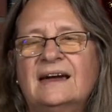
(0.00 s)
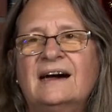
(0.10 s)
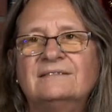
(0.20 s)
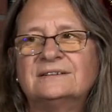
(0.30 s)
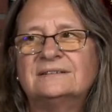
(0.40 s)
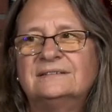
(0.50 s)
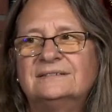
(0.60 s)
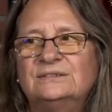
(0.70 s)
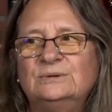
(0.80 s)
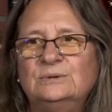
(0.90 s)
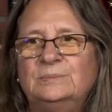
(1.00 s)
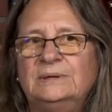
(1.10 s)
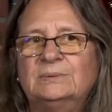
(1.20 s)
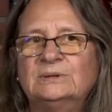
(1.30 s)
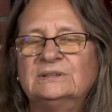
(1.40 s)
out to
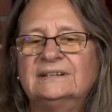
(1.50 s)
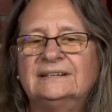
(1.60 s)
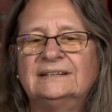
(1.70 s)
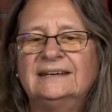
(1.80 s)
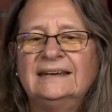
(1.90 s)
people and